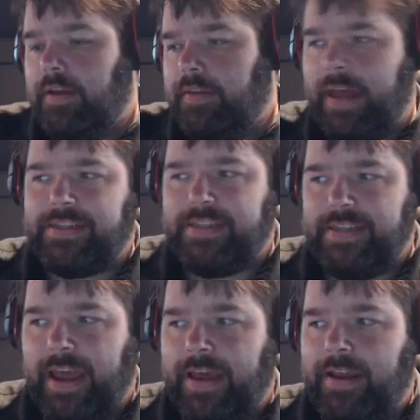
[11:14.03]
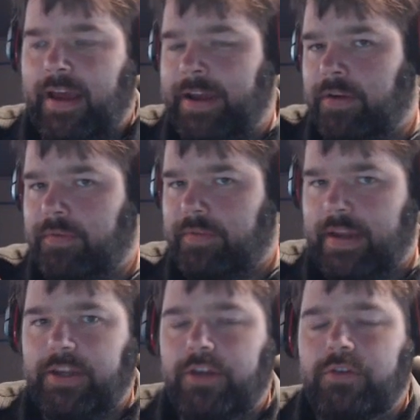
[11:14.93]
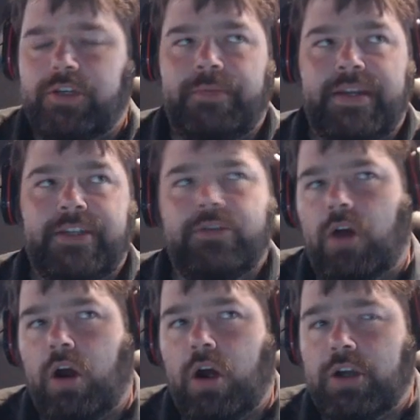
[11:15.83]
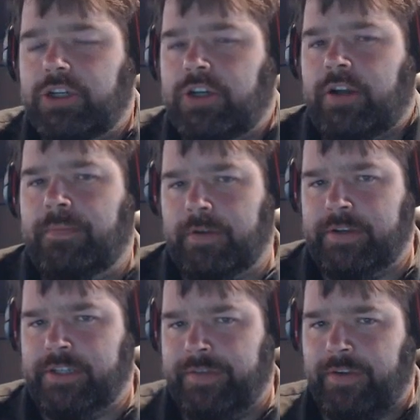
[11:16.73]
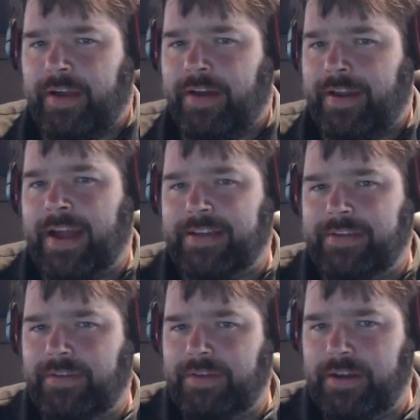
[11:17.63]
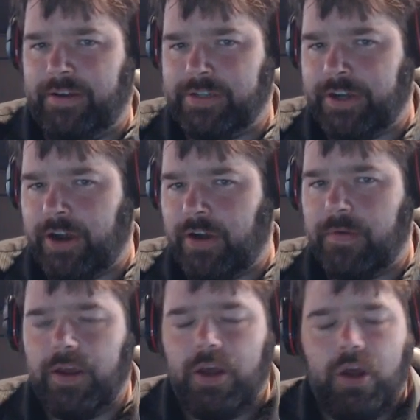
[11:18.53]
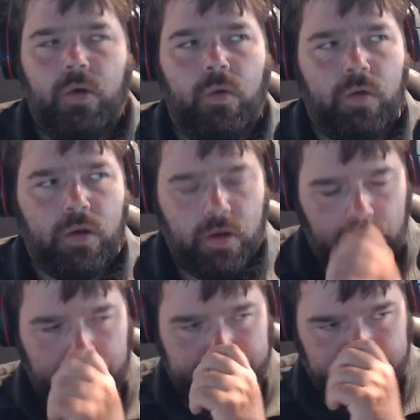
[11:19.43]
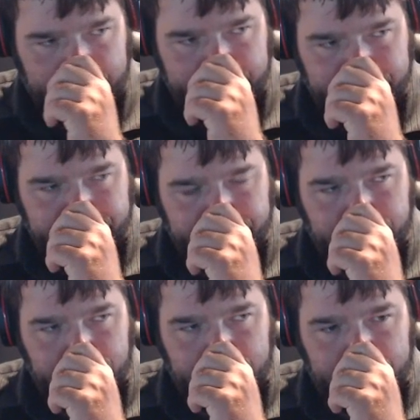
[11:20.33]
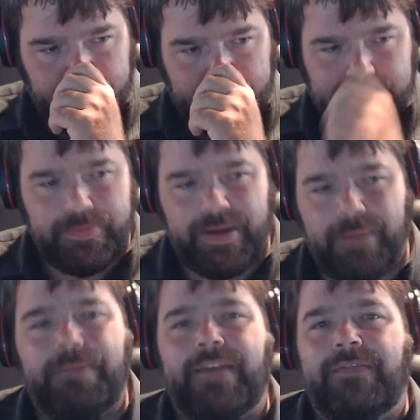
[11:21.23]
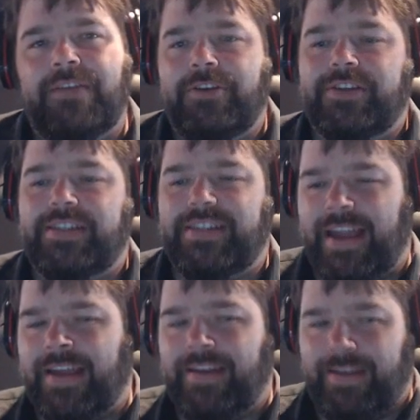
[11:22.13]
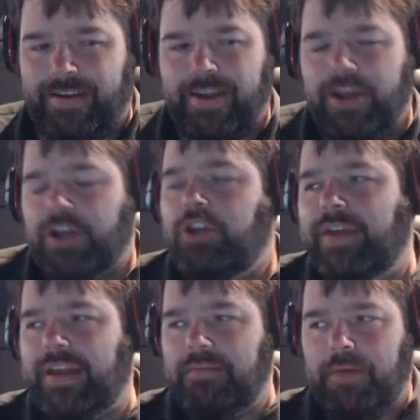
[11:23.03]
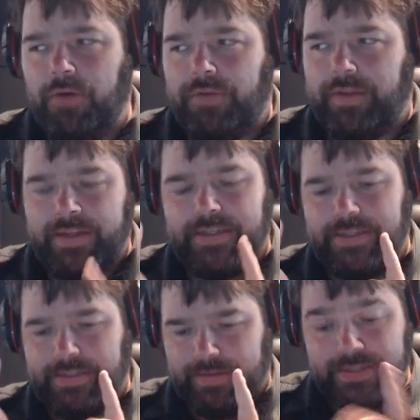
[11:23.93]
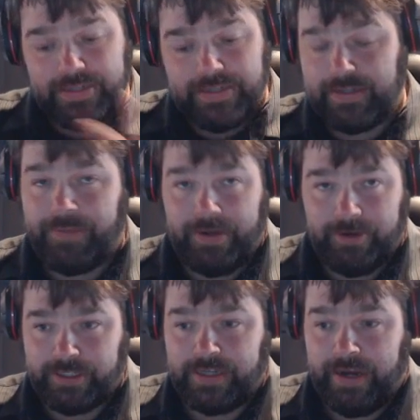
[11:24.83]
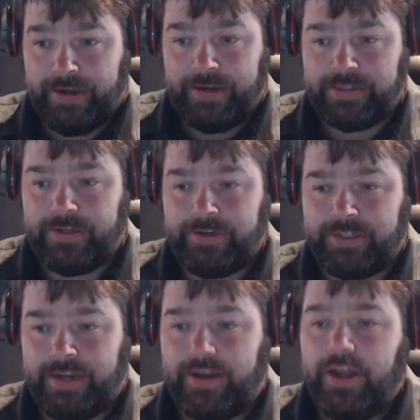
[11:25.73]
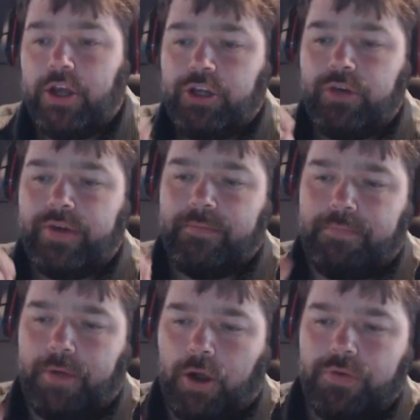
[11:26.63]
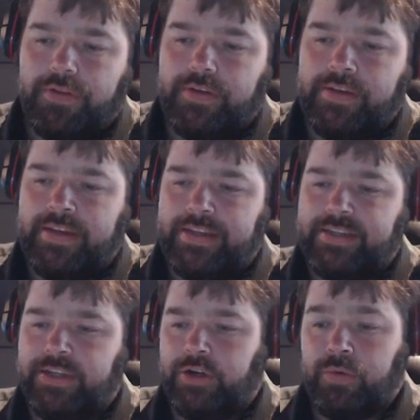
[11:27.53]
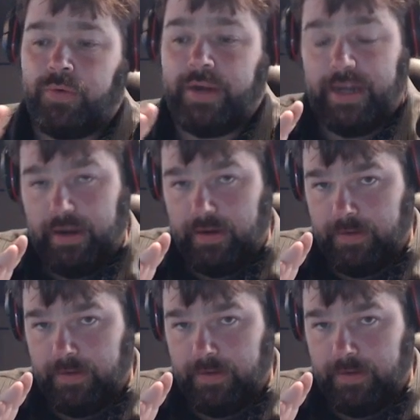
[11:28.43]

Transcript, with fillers: That said, I don't think you should be too harsh on a person for how they acted 50 years ago, or I, I there has to be a bit of understanding. You can both, and this is this is something our society doesn't understand. You can both disagree